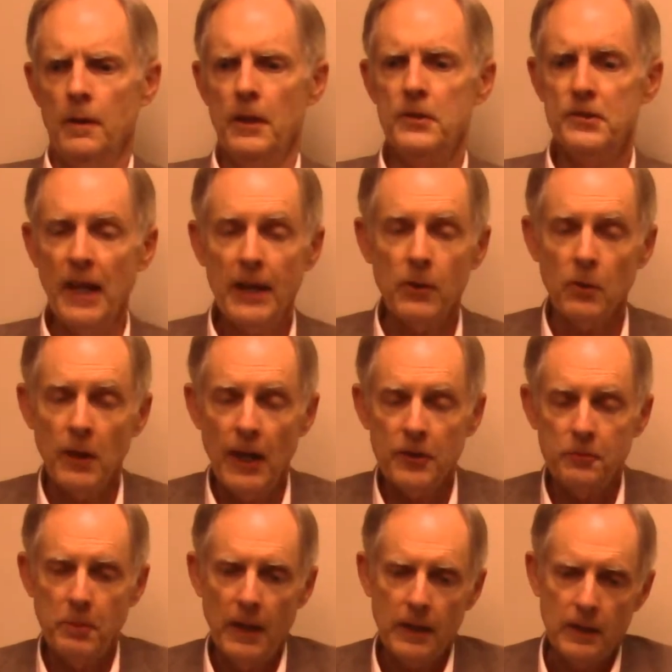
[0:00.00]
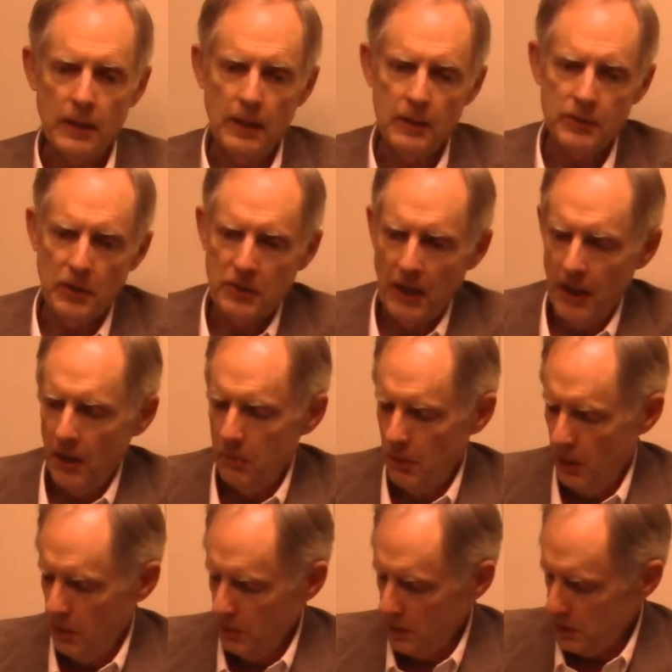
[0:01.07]
The sacral aspect is the
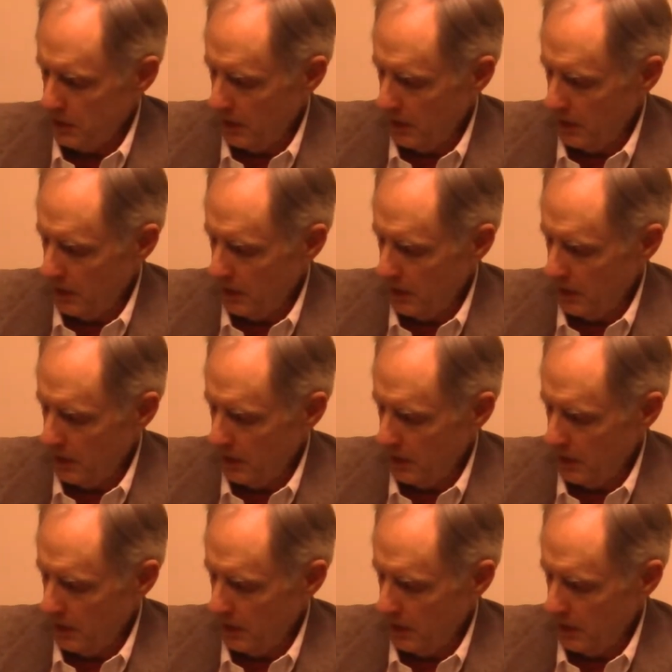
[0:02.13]
tailbone. The